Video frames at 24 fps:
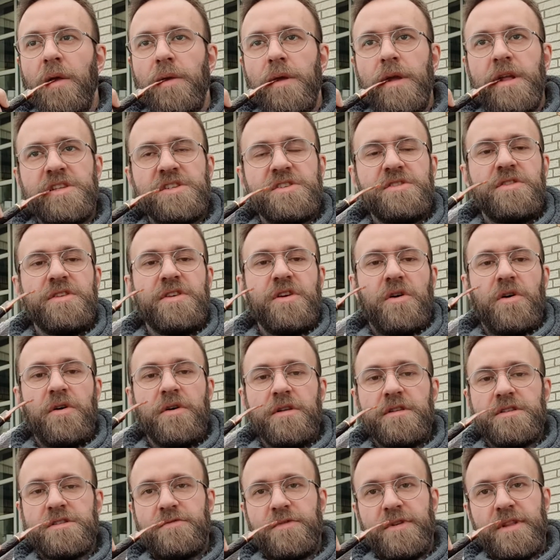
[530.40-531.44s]
It's the
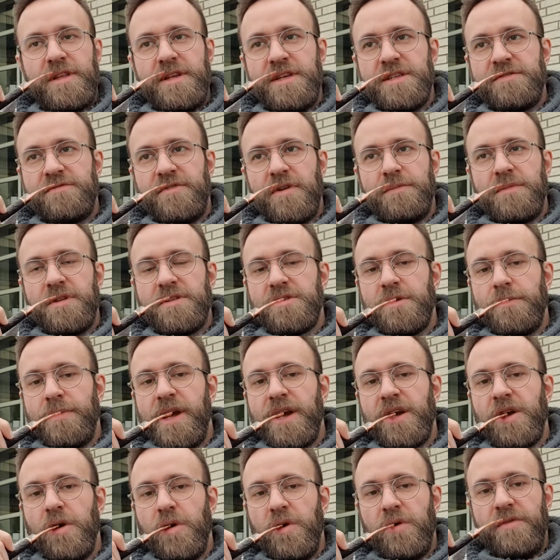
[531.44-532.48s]
oils released from the
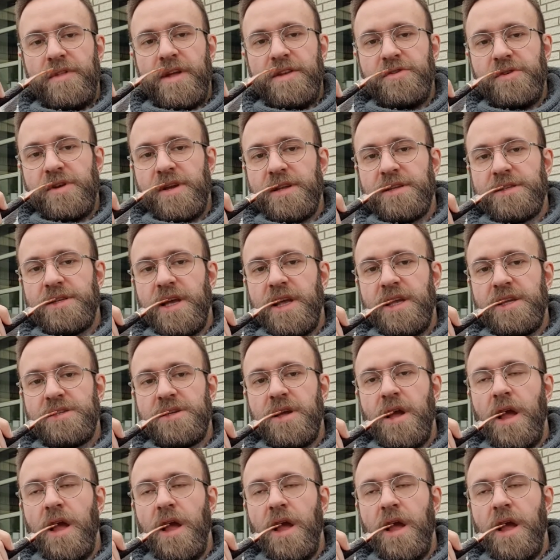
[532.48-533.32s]
tobacco that you can taste.